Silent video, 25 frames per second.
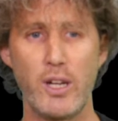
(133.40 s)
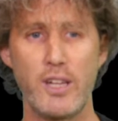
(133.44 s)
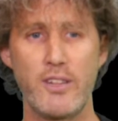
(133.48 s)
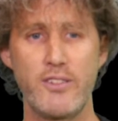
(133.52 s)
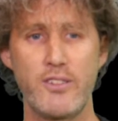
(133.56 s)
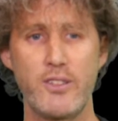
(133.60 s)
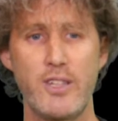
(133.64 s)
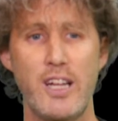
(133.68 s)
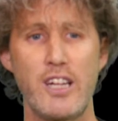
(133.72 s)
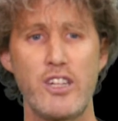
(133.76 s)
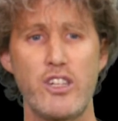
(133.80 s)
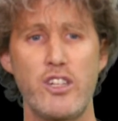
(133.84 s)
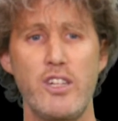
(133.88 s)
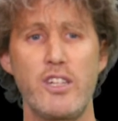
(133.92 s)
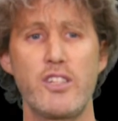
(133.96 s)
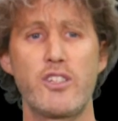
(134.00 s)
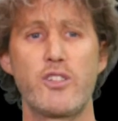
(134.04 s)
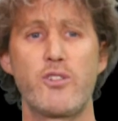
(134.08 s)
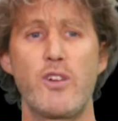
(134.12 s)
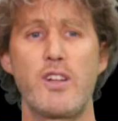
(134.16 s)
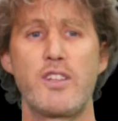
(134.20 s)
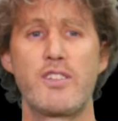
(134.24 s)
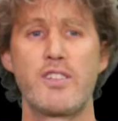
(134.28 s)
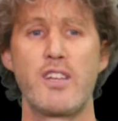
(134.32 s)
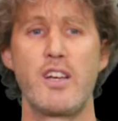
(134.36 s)
so that
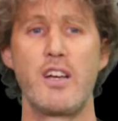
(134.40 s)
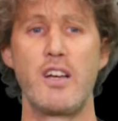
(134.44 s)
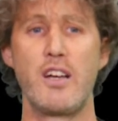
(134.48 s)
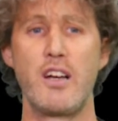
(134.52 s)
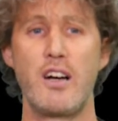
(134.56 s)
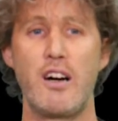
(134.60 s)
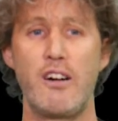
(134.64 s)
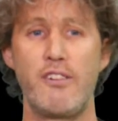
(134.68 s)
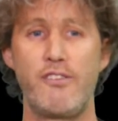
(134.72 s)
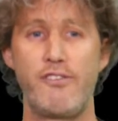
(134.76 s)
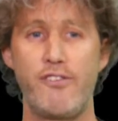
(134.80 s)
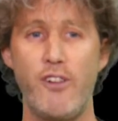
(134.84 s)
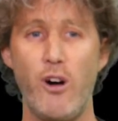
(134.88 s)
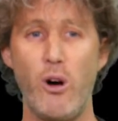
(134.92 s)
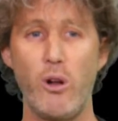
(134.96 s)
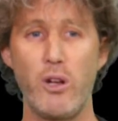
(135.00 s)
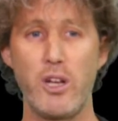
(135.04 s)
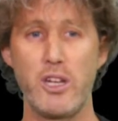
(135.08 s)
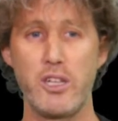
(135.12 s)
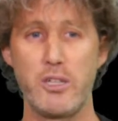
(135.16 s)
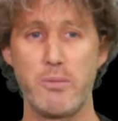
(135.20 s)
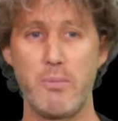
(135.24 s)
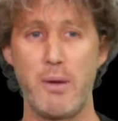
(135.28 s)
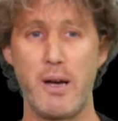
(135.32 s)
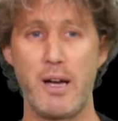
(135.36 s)
illustrates a fall
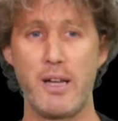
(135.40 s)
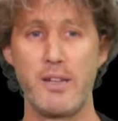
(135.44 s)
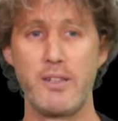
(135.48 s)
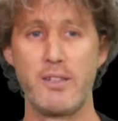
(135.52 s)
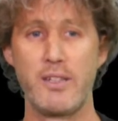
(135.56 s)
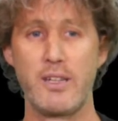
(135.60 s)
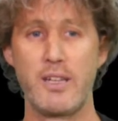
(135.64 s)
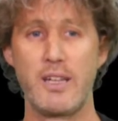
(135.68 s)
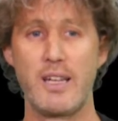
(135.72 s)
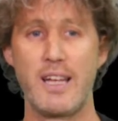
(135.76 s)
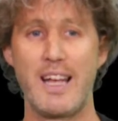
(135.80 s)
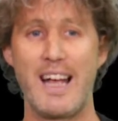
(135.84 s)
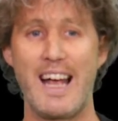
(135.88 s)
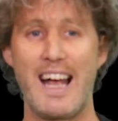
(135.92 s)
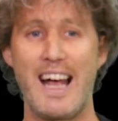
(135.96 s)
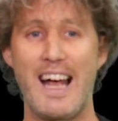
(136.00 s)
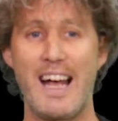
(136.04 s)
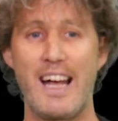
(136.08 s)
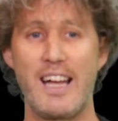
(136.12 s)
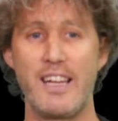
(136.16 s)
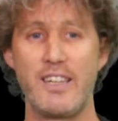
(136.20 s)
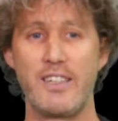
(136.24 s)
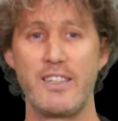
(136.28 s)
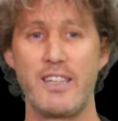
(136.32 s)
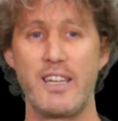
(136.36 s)
in demand
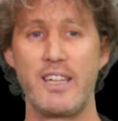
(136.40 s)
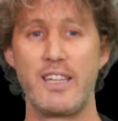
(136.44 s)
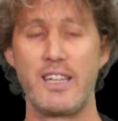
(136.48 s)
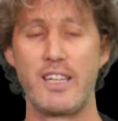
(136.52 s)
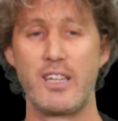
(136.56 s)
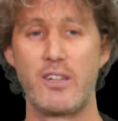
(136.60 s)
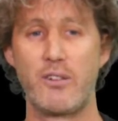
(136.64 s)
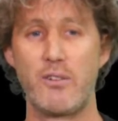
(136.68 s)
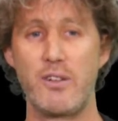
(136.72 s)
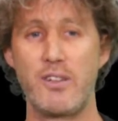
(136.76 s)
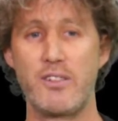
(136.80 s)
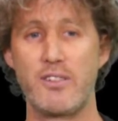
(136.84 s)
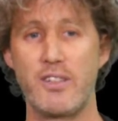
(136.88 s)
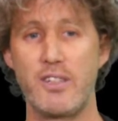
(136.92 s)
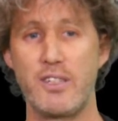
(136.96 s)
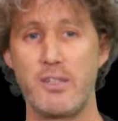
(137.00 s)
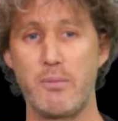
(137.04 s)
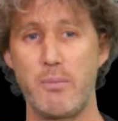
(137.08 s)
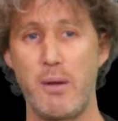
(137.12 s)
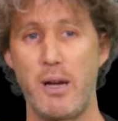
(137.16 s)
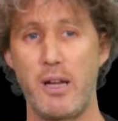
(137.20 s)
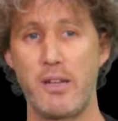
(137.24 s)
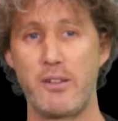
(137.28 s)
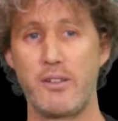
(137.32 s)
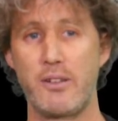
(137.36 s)
and an increase in
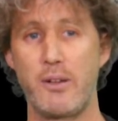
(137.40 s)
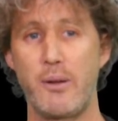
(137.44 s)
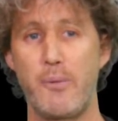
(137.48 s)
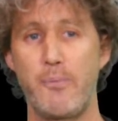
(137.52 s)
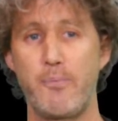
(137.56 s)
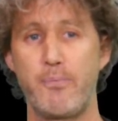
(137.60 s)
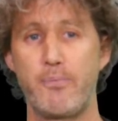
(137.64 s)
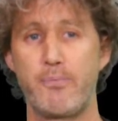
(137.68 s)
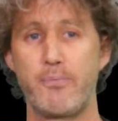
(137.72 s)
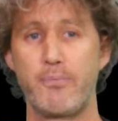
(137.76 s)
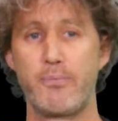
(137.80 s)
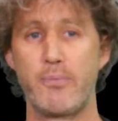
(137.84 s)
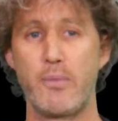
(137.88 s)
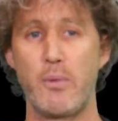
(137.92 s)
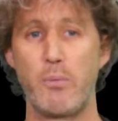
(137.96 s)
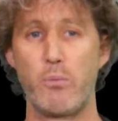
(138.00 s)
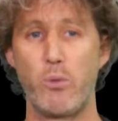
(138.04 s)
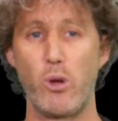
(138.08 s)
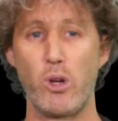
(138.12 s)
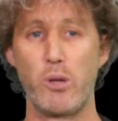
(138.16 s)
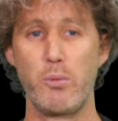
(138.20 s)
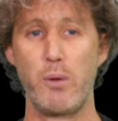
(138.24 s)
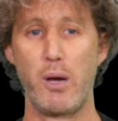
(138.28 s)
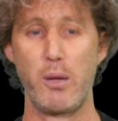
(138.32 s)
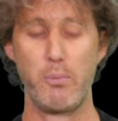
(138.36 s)
demand
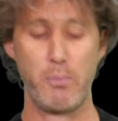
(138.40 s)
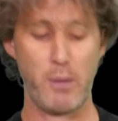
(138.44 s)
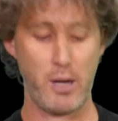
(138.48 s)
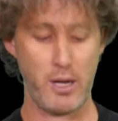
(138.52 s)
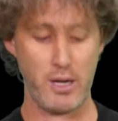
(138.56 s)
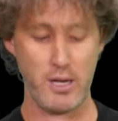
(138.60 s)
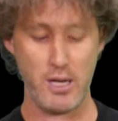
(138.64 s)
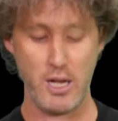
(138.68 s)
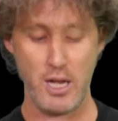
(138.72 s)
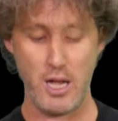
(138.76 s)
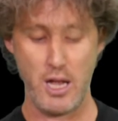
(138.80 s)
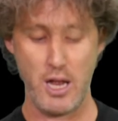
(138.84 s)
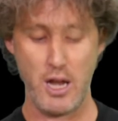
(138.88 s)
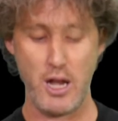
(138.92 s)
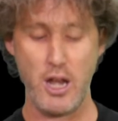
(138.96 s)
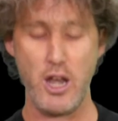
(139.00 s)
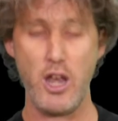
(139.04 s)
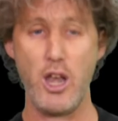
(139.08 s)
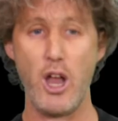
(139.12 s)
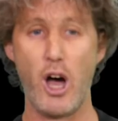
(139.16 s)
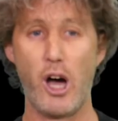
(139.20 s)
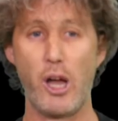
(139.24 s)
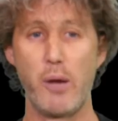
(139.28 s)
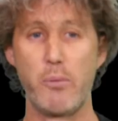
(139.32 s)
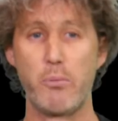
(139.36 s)
brought about by
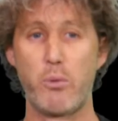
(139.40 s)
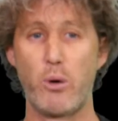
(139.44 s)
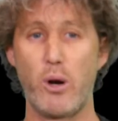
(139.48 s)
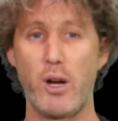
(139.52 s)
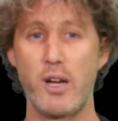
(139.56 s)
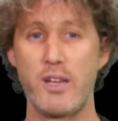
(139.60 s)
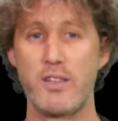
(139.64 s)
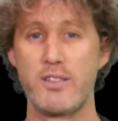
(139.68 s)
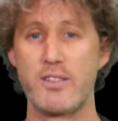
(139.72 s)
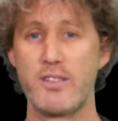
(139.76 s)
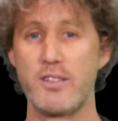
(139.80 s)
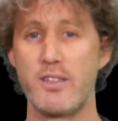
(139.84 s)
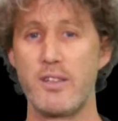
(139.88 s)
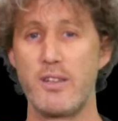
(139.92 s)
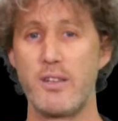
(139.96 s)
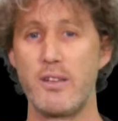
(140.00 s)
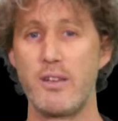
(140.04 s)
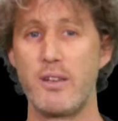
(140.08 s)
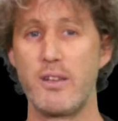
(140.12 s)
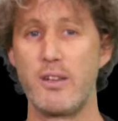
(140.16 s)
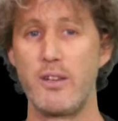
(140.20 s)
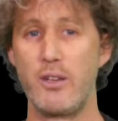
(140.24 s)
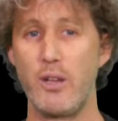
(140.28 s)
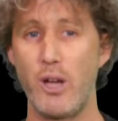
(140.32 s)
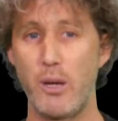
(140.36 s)
non-price
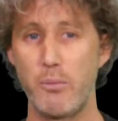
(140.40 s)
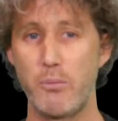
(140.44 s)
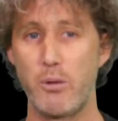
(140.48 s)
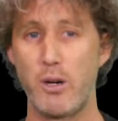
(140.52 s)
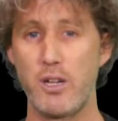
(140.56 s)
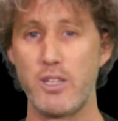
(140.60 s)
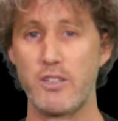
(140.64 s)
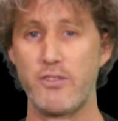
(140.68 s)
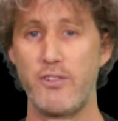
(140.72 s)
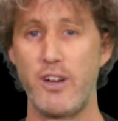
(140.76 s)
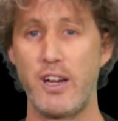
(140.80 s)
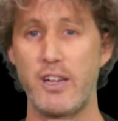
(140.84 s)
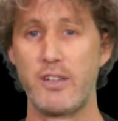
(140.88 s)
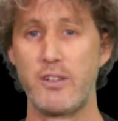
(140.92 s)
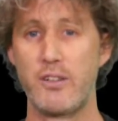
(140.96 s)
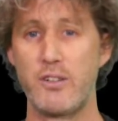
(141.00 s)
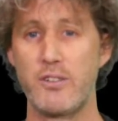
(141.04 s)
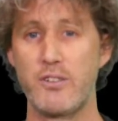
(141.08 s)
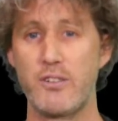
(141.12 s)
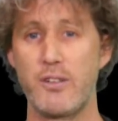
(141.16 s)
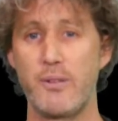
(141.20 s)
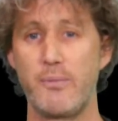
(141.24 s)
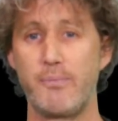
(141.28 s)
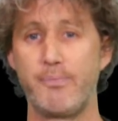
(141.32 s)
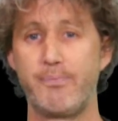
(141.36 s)
factors.